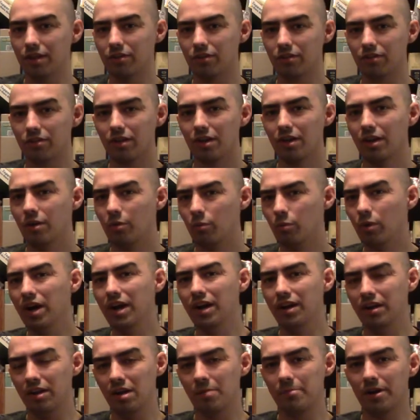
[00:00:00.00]
Because
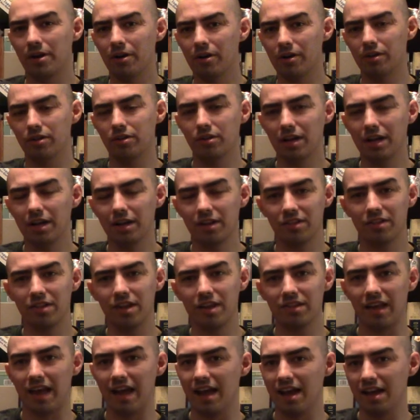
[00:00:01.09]
one, the United
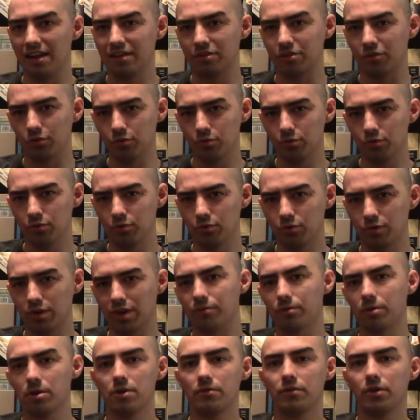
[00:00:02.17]
States had to get
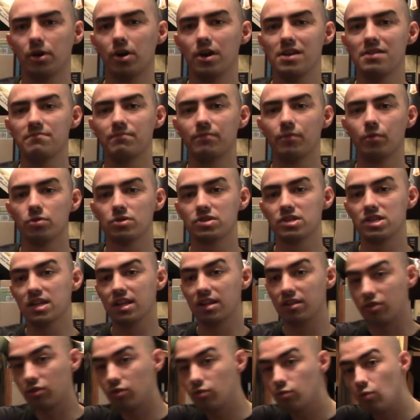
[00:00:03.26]
rid of our M14
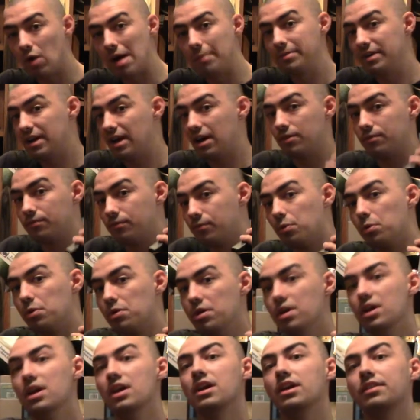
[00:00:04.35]
and swap it out
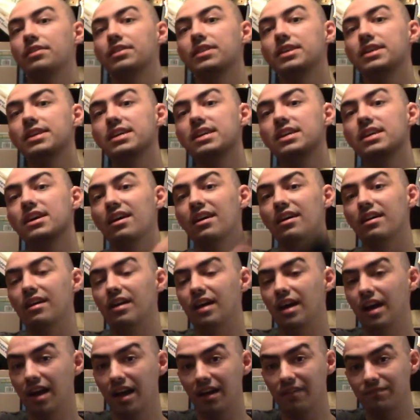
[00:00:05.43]
for the
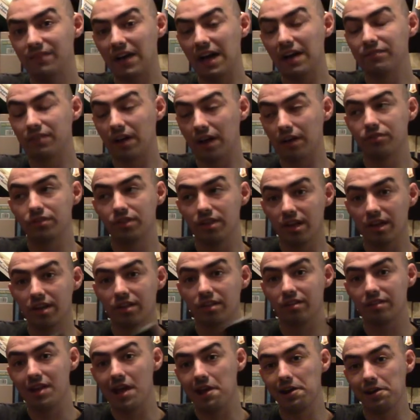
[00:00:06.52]

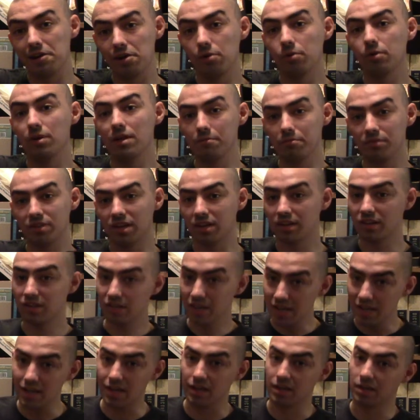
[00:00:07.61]
5.56 NATO
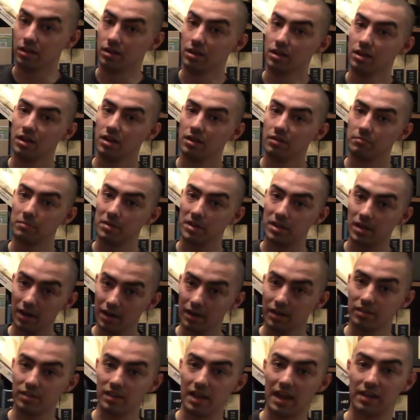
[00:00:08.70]
M16.
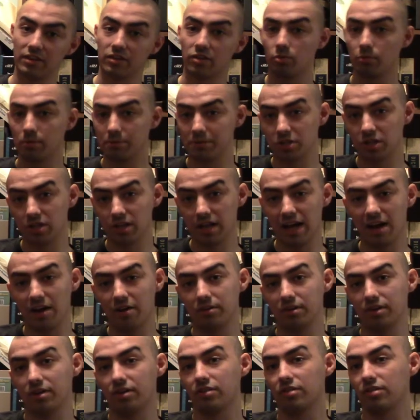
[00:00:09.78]
Because they had to switch it out,
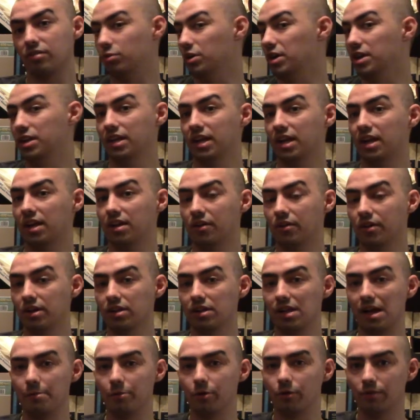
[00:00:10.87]
because one, they could carry a
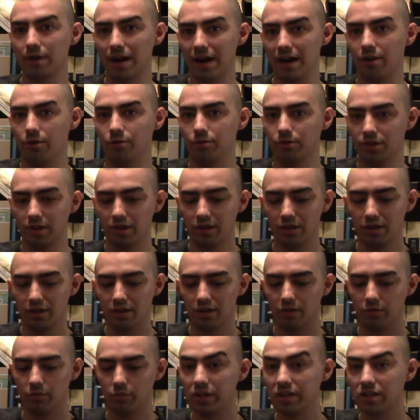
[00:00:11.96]
lot more rounds.
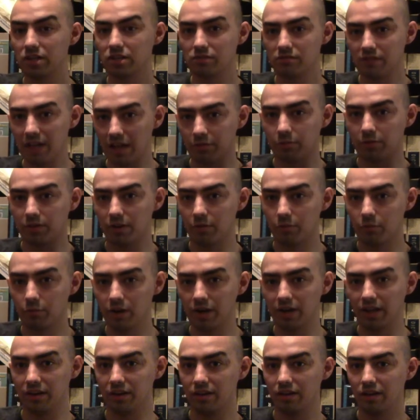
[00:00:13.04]
Which, that's what they
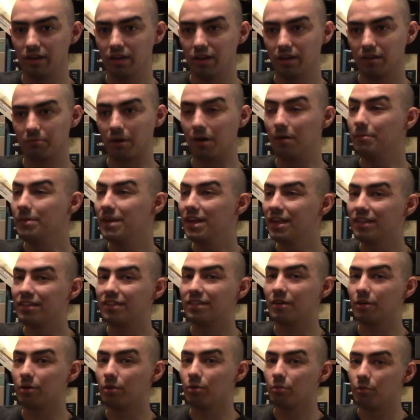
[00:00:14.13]
wanted. Problem is,
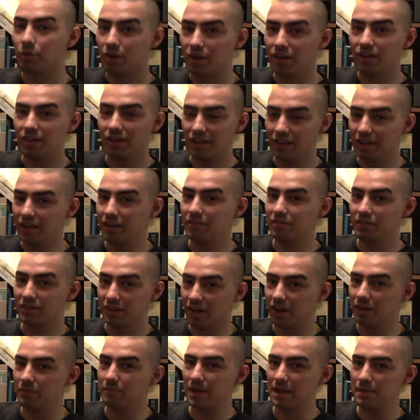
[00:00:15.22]
the
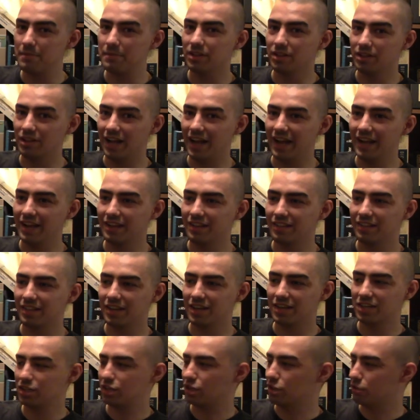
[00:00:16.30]
gun may be light and
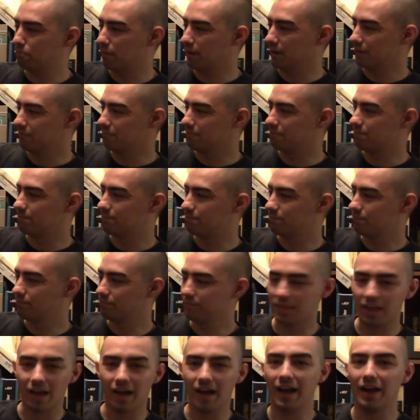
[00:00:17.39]
such, but
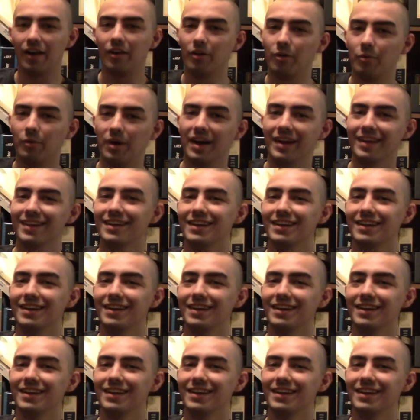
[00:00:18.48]
I don't know why.